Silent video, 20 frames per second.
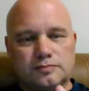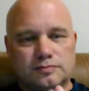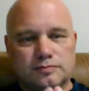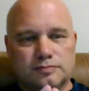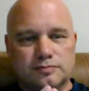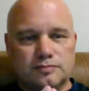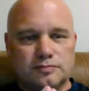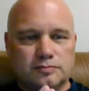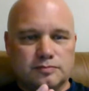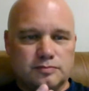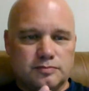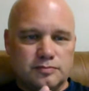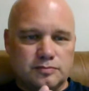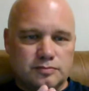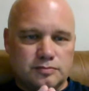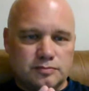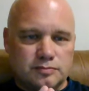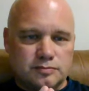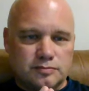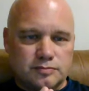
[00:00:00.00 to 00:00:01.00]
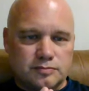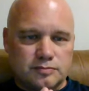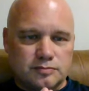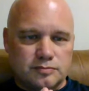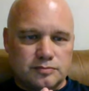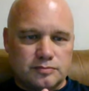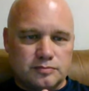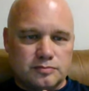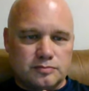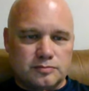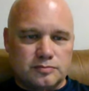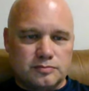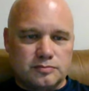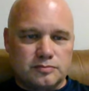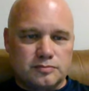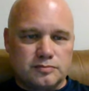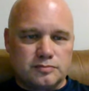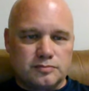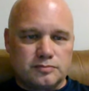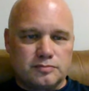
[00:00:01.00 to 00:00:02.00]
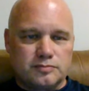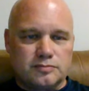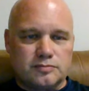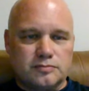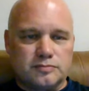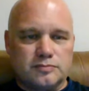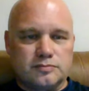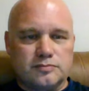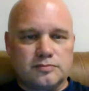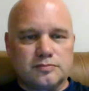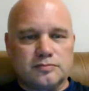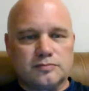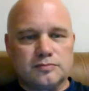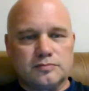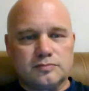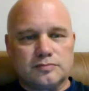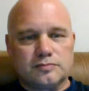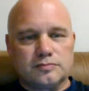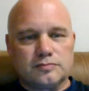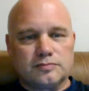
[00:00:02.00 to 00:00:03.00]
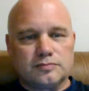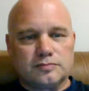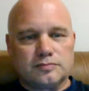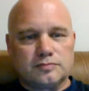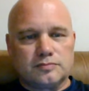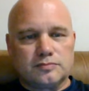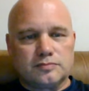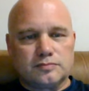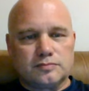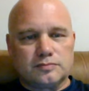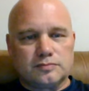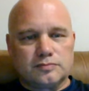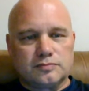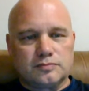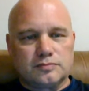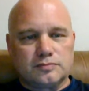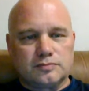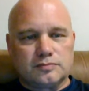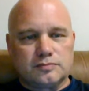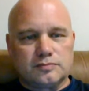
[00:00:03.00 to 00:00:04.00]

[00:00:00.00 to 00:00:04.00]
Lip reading: (not speaking)